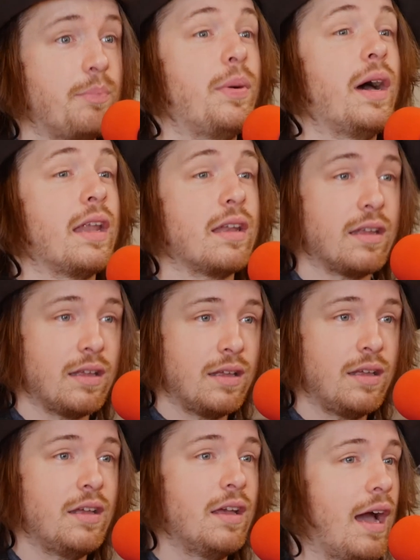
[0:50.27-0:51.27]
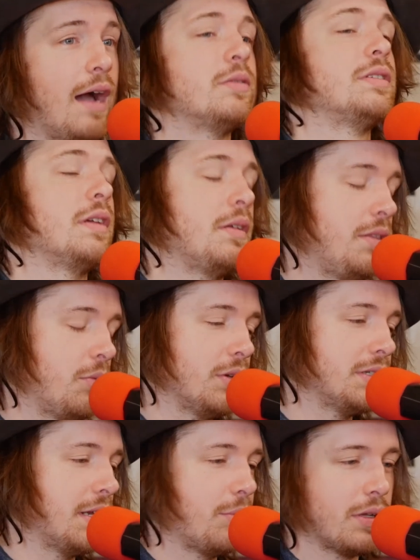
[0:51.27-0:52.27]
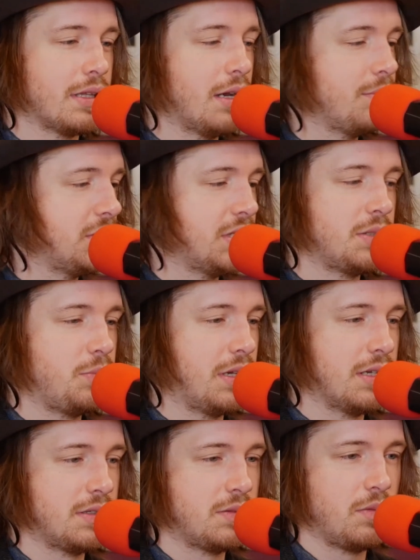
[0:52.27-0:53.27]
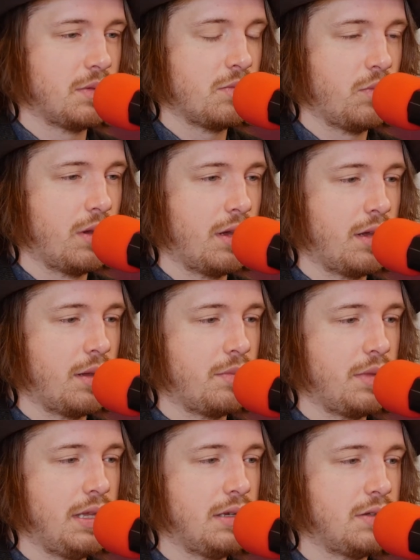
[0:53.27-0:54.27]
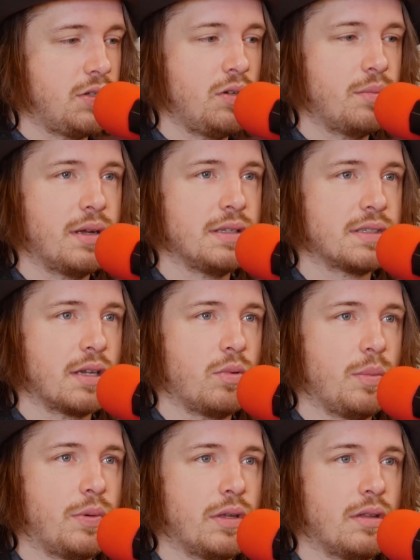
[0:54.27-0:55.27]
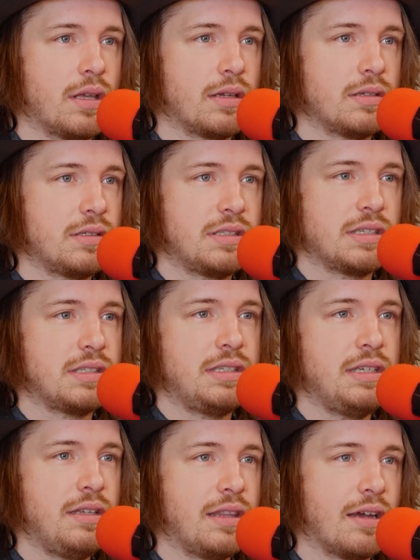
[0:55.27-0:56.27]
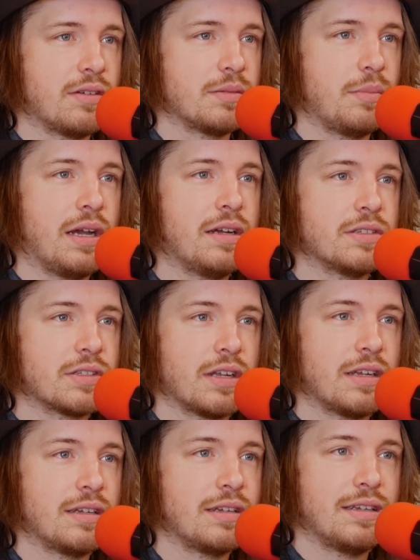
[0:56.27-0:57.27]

But the reason I brought that up is just because in 2 months, like we put like 16,000 miles on it.